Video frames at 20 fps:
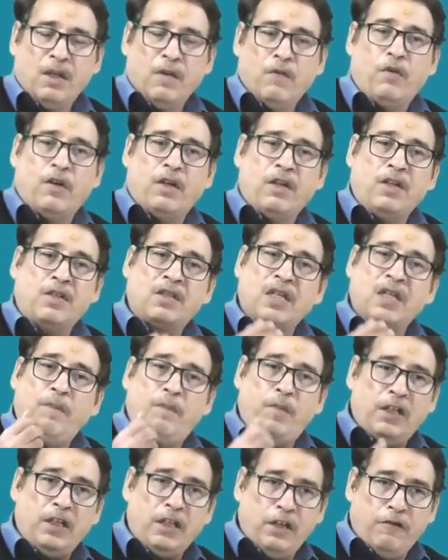For
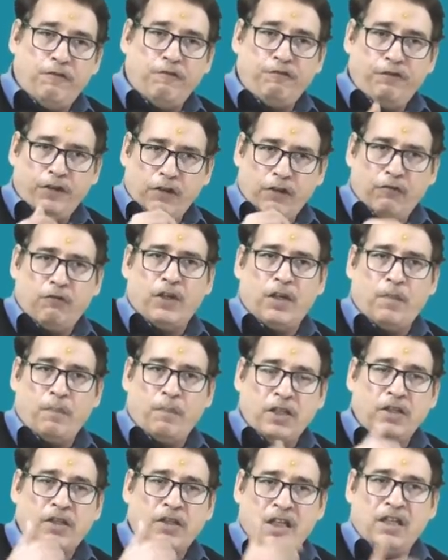example, if we were
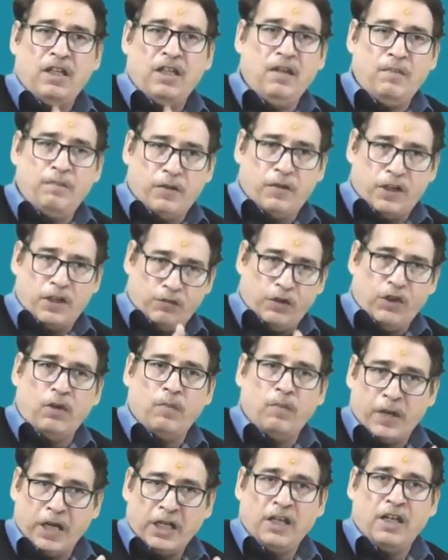maintaining what we call
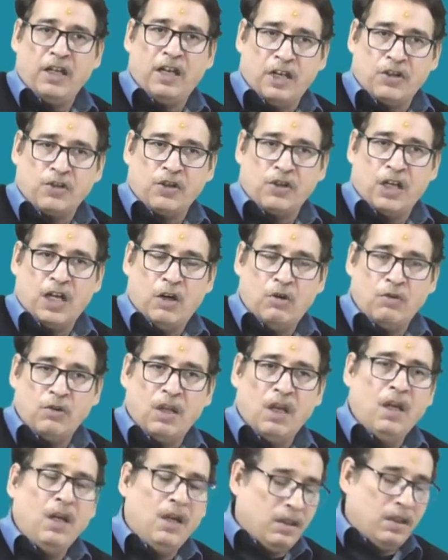petty cash account,
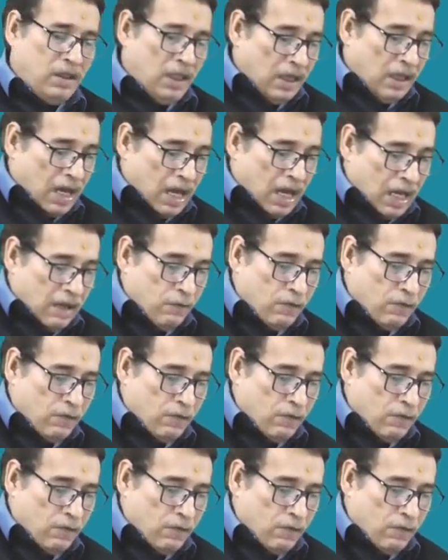then I